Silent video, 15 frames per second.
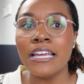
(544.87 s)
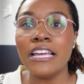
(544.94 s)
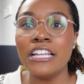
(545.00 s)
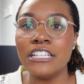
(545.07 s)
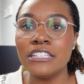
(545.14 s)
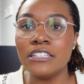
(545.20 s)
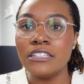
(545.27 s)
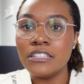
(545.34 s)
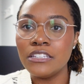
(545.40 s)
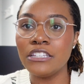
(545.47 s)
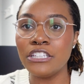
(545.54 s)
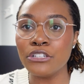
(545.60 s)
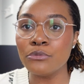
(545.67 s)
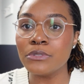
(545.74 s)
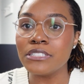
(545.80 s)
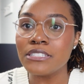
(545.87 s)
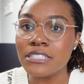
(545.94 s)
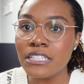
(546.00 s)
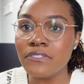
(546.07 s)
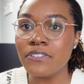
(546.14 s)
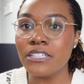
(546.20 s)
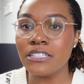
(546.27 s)
and they're
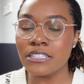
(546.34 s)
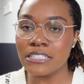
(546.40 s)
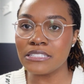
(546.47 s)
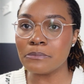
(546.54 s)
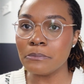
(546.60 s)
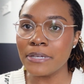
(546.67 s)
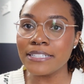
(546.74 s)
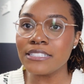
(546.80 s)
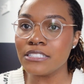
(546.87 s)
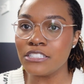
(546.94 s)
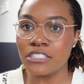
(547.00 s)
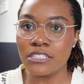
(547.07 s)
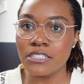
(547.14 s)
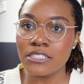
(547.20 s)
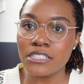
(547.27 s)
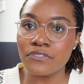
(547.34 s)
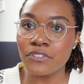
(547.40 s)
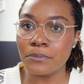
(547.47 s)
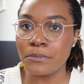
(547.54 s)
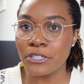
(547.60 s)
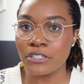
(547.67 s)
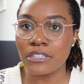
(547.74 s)
receiving these messages
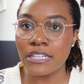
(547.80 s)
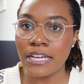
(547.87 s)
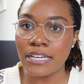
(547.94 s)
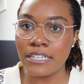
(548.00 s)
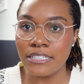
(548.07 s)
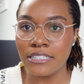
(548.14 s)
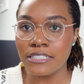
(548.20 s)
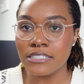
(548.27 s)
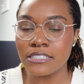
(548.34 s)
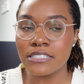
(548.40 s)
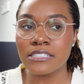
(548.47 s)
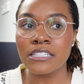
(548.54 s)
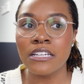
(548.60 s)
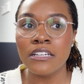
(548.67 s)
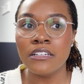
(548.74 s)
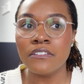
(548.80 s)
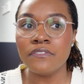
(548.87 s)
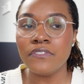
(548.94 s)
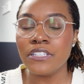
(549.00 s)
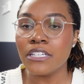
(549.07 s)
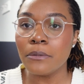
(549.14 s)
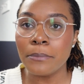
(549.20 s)
from their clients
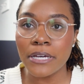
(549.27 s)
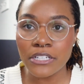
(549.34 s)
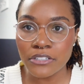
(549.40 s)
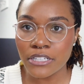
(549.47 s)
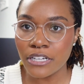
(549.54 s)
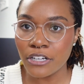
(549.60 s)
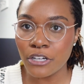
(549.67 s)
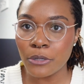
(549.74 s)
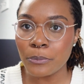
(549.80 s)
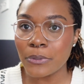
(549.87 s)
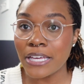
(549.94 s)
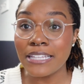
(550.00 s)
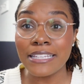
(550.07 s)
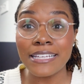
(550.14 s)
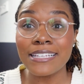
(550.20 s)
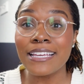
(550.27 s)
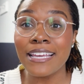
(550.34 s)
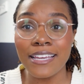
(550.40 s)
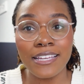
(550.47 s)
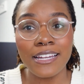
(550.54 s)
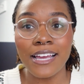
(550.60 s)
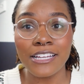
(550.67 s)
via BetterHelp, and they
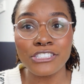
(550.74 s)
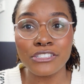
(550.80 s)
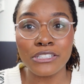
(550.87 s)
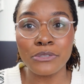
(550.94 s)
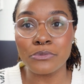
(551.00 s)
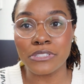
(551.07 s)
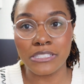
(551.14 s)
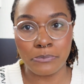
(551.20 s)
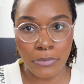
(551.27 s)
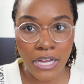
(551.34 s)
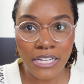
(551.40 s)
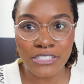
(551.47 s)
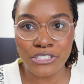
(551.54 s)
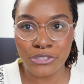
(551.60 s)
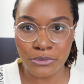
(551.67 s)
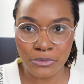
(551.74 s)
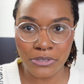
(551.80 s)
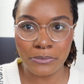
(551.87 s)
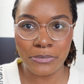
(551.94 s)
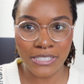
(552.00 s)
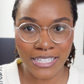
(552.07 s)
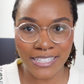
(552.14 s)
can't actually respond to
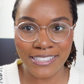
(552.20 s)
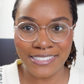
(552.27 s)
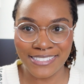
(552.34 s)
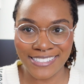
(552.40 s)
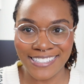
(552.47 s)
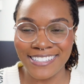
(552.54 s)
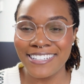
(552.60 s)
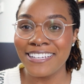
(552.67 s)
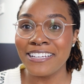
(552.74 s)
it because